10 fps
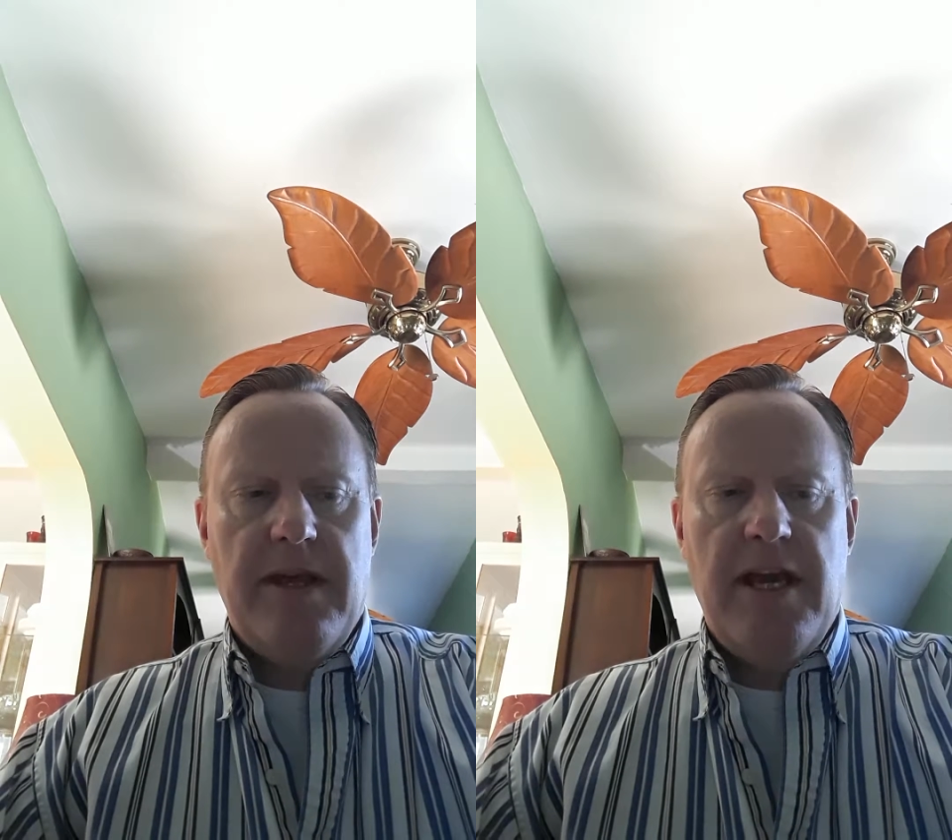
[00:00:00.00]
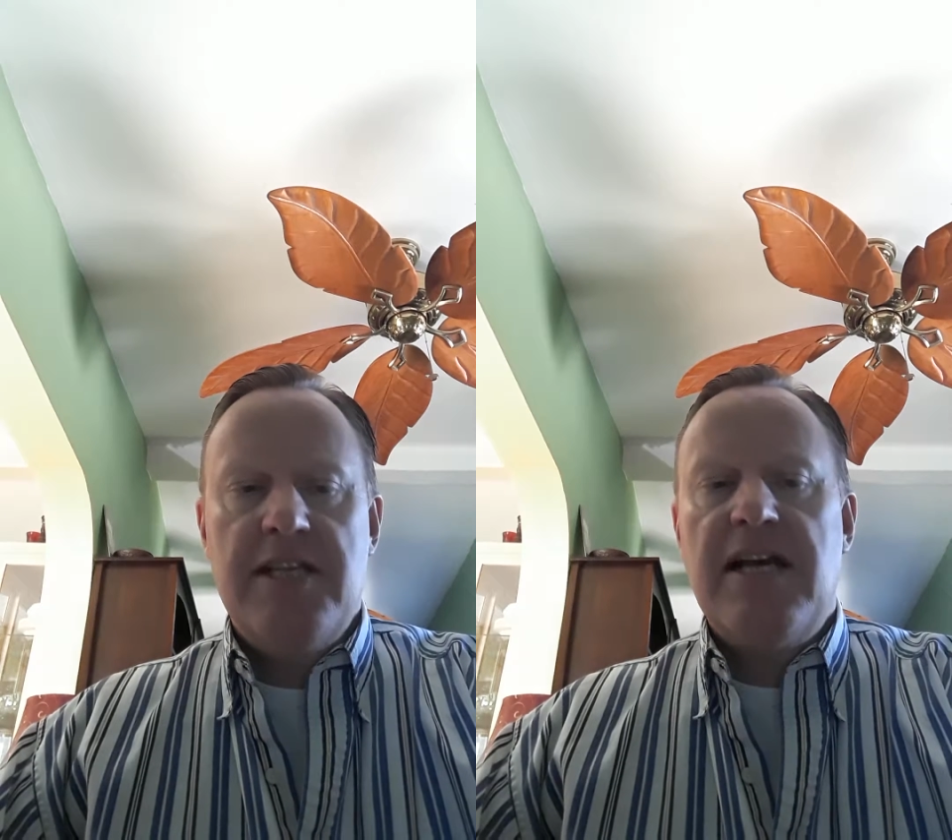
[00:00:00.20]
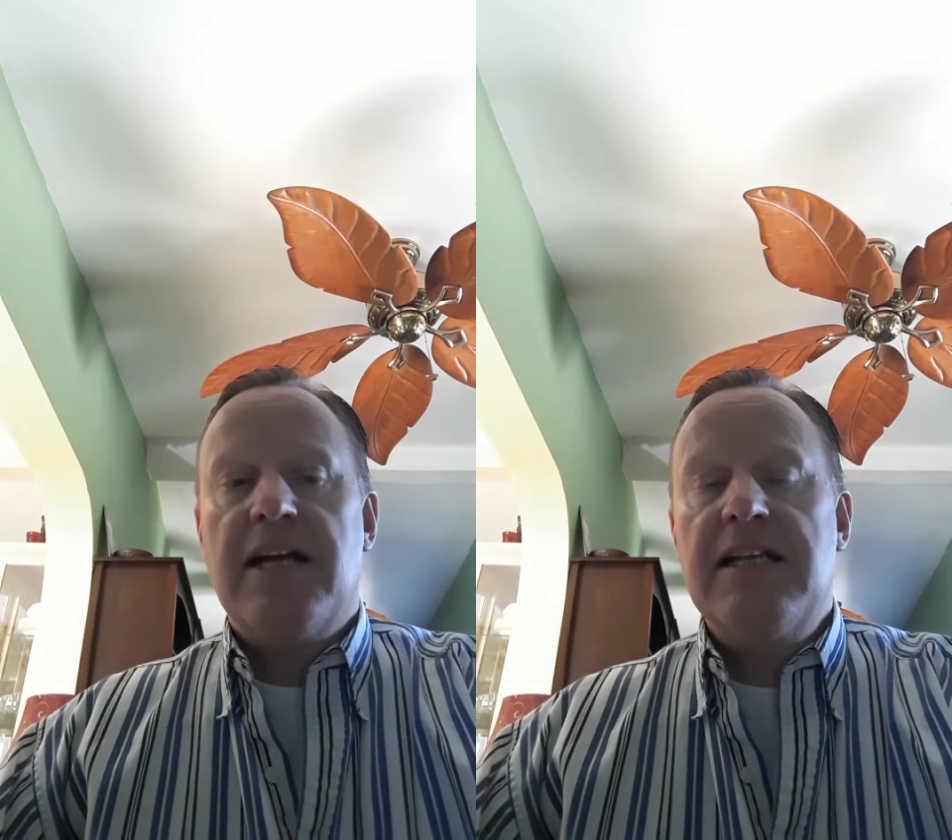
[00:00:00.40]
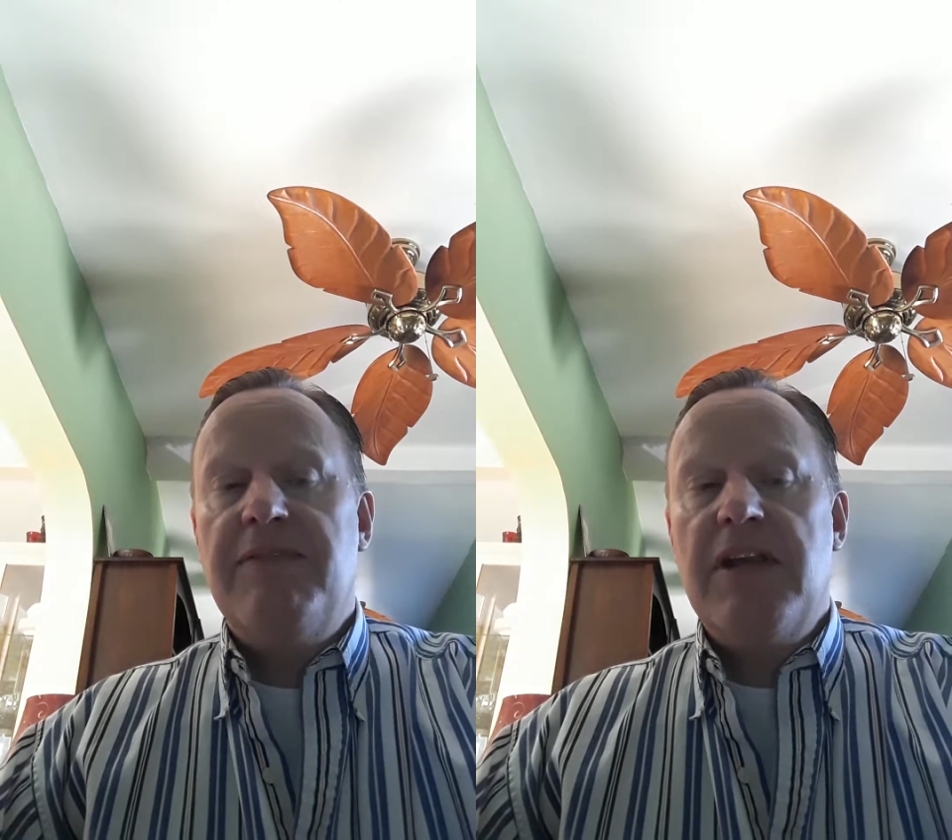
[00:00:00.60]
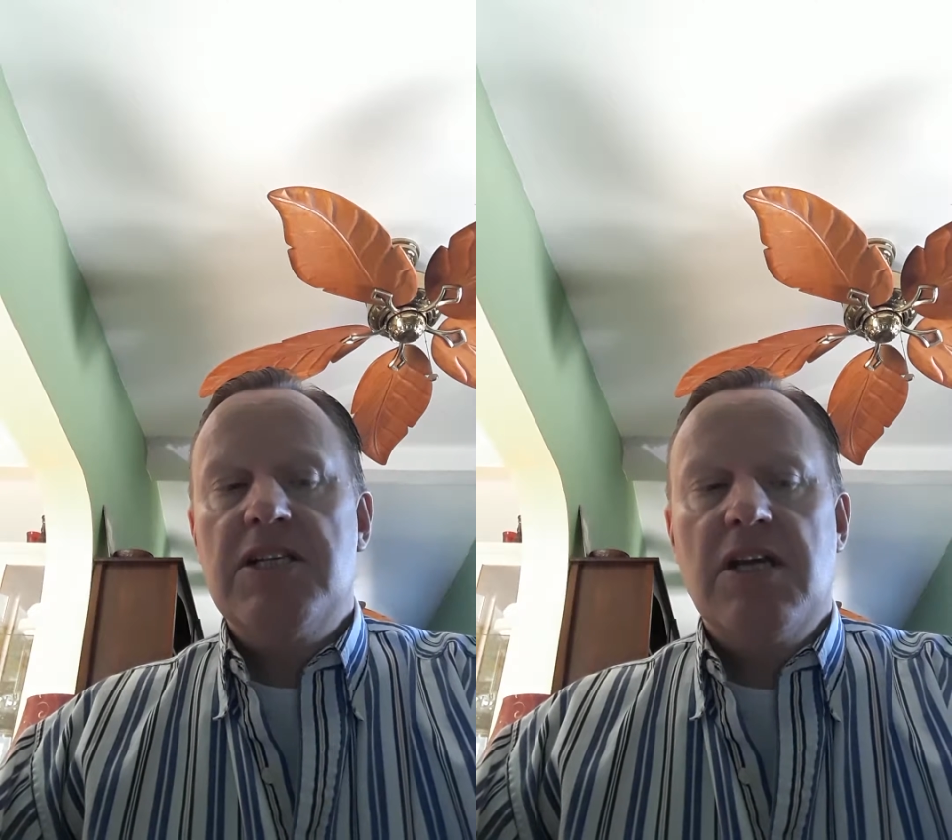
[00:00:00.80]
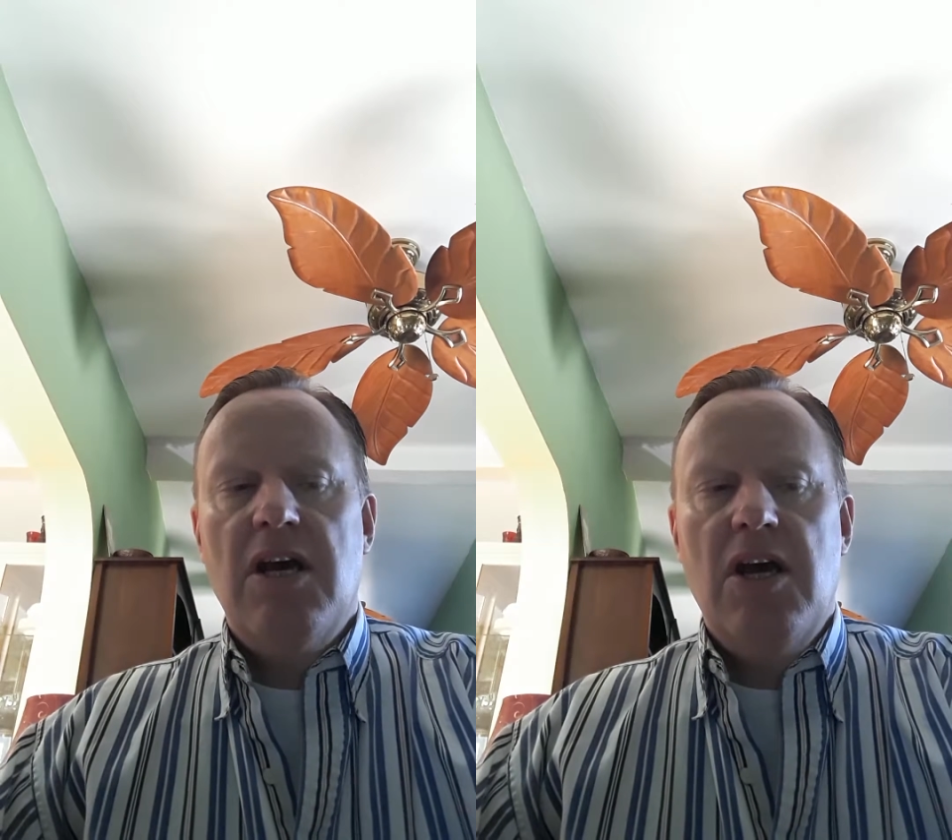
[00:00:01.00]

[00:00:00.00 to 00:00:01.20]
His activities